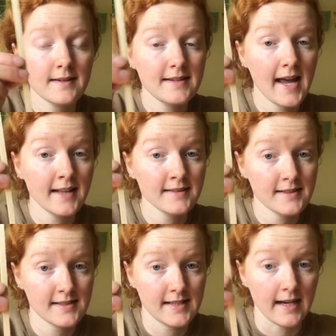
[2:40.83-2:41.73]
10
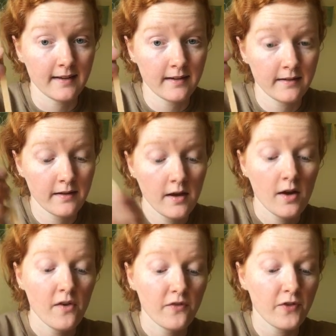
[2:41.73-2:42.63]
stick
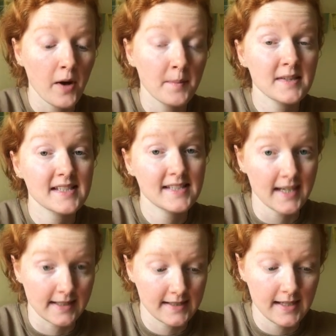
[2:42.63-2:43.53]
from
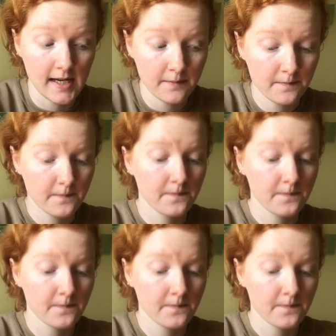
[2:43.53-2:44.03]
60.